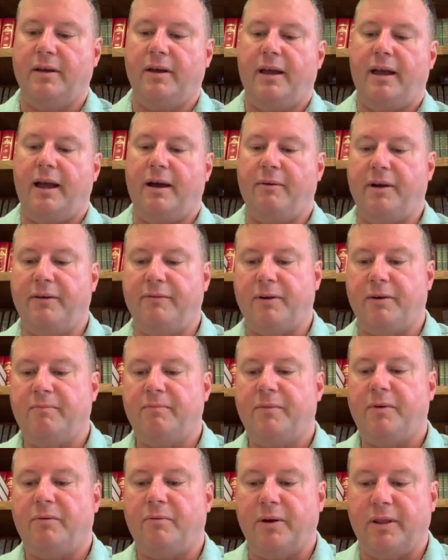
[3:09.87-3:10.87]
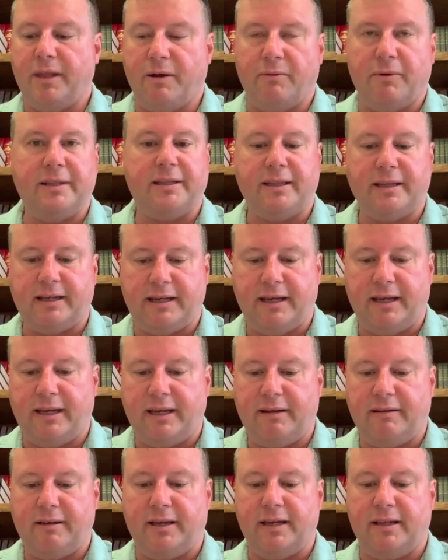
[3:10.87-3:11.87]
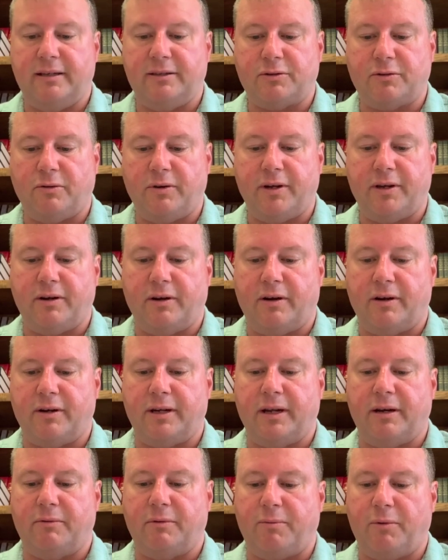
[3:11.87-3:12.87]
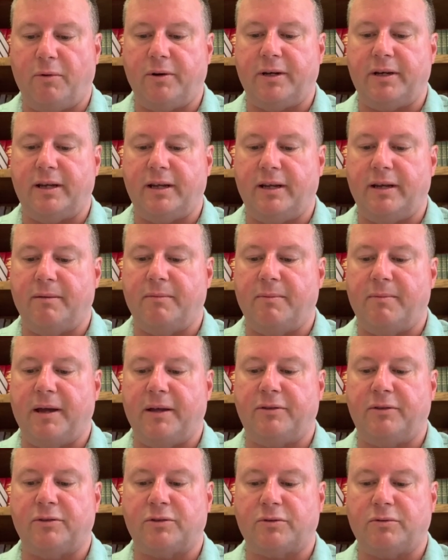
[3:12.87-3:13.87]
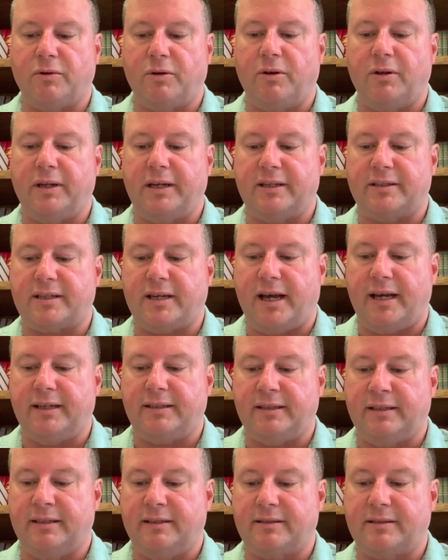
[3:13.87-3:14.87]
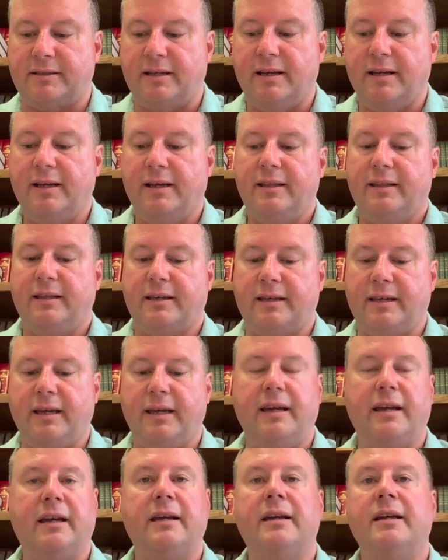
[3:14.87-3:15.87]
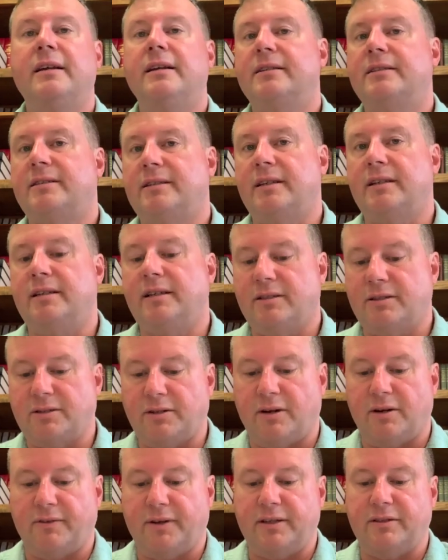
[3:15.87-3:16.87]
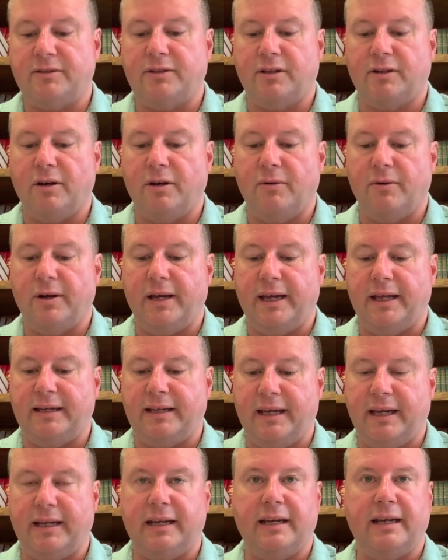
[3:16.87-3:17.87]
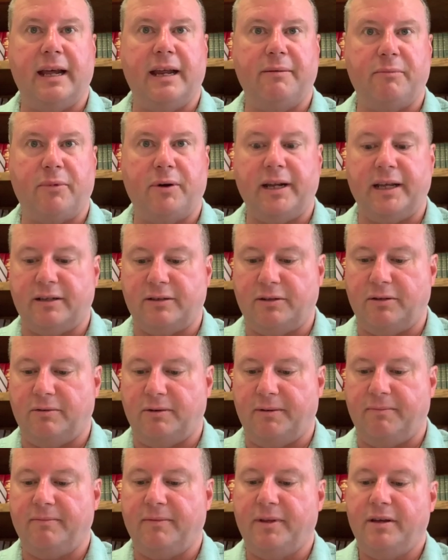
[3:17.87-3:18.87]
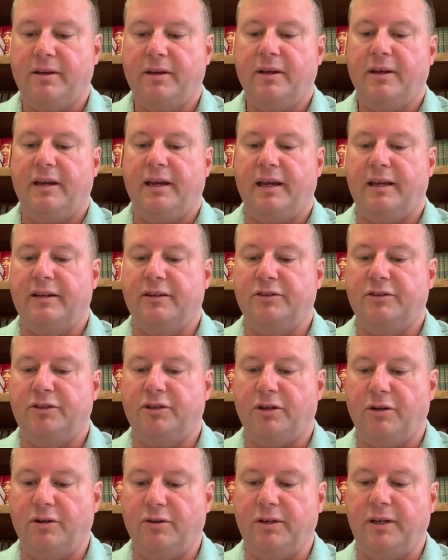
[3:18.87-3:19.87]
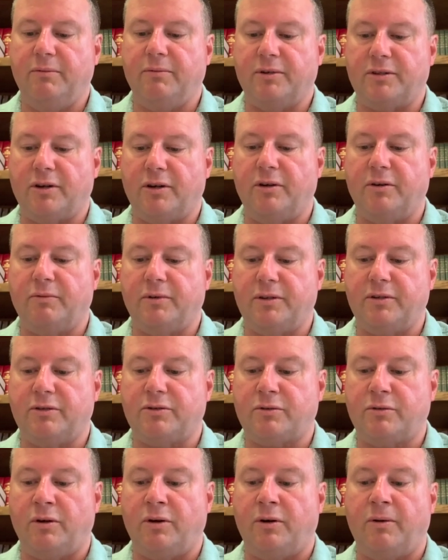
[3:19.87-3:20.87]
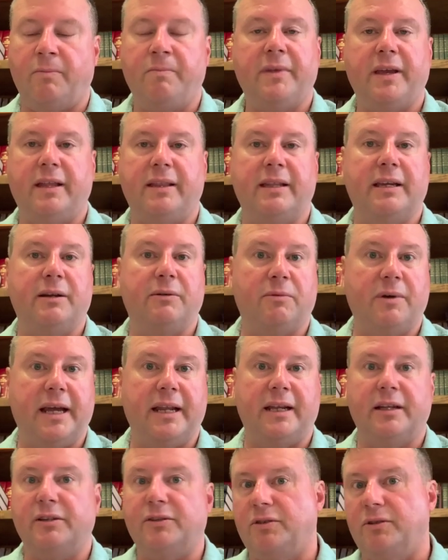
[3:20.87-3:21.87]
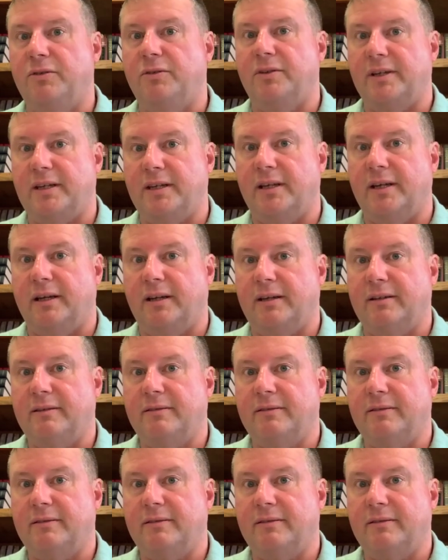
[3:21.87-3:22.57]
However, when they went to the king in his courtyard and reported to him about the scroll and its contents, the king sent his servant to go and get it and bring it to him. And Jehudi returned with the scroll, and then he read it to the king.